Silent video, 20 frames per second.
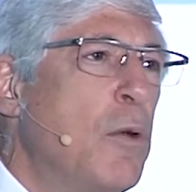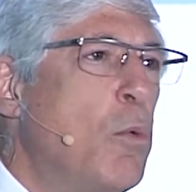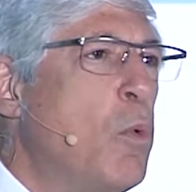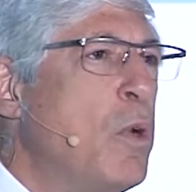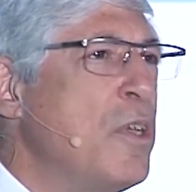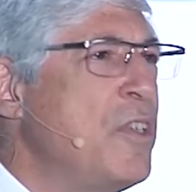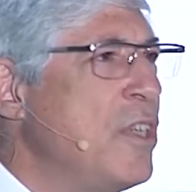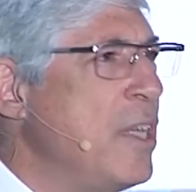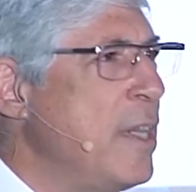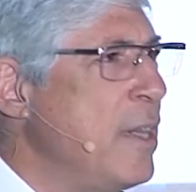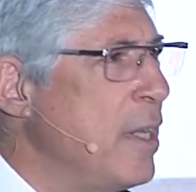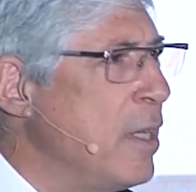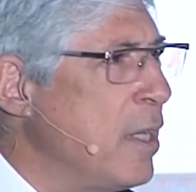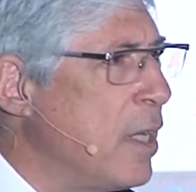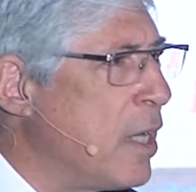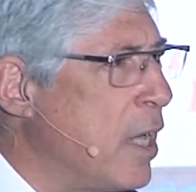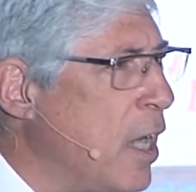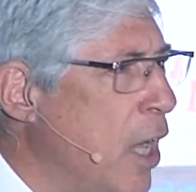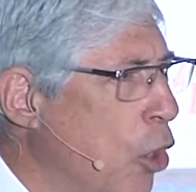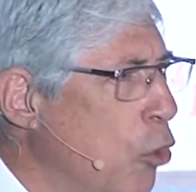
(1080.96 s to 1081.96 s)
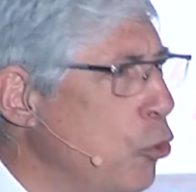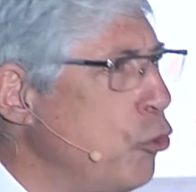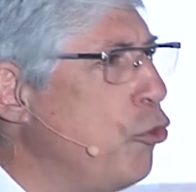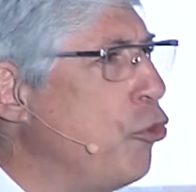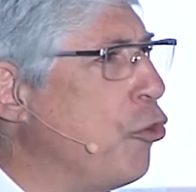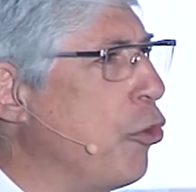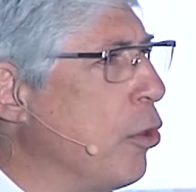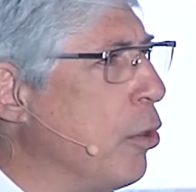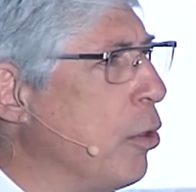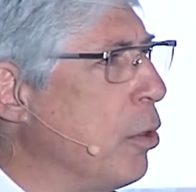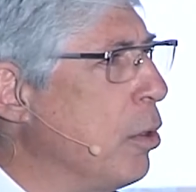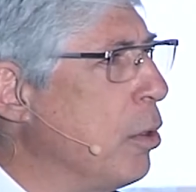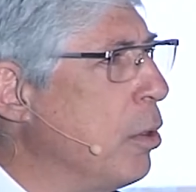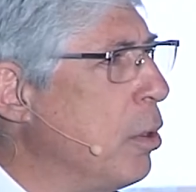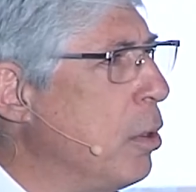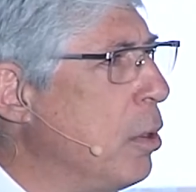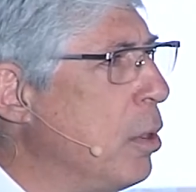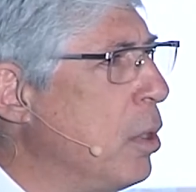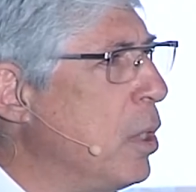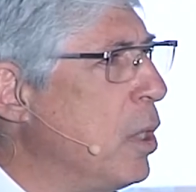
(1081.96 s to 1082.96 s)
was in the culture
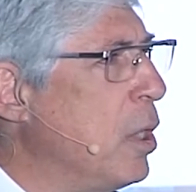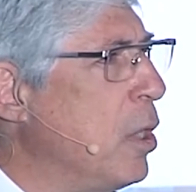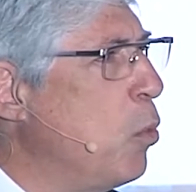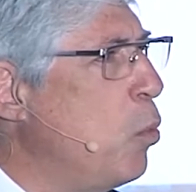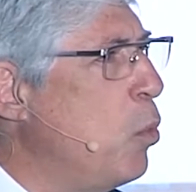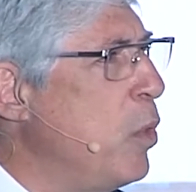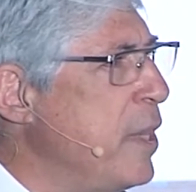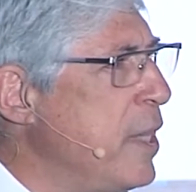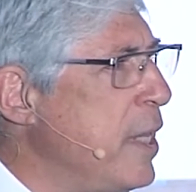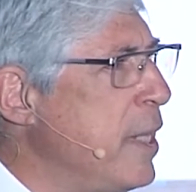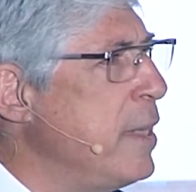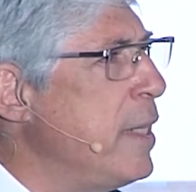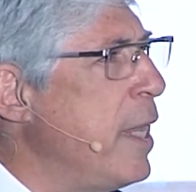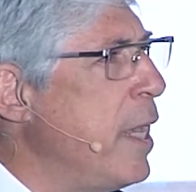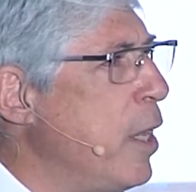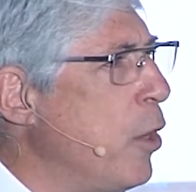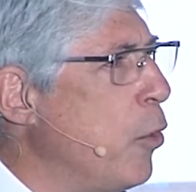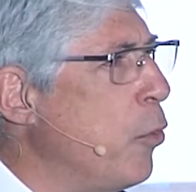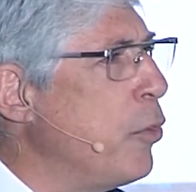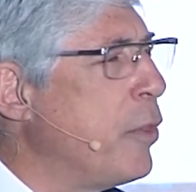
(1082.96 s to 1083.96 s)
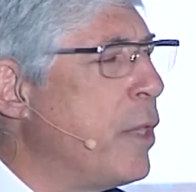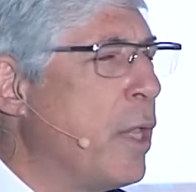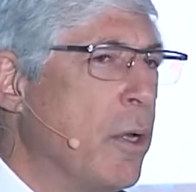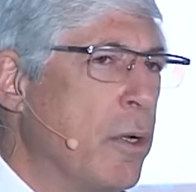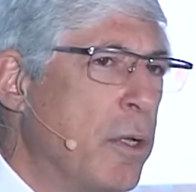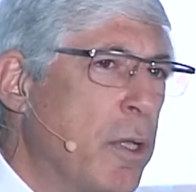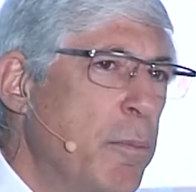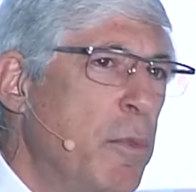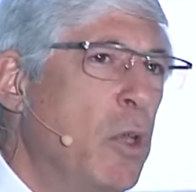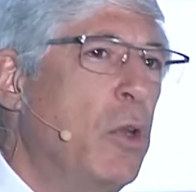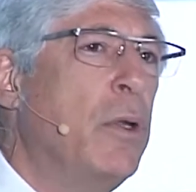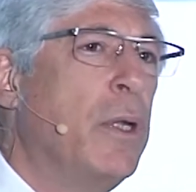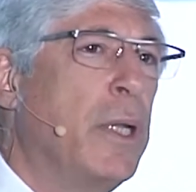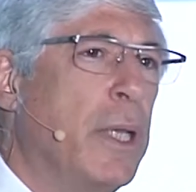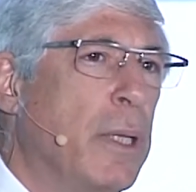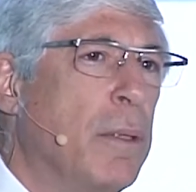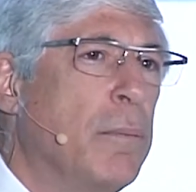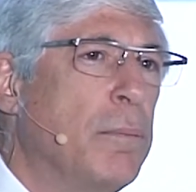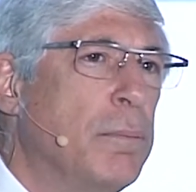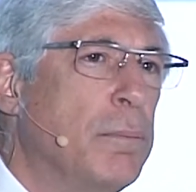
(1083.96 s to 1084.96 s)
within the healthcare community.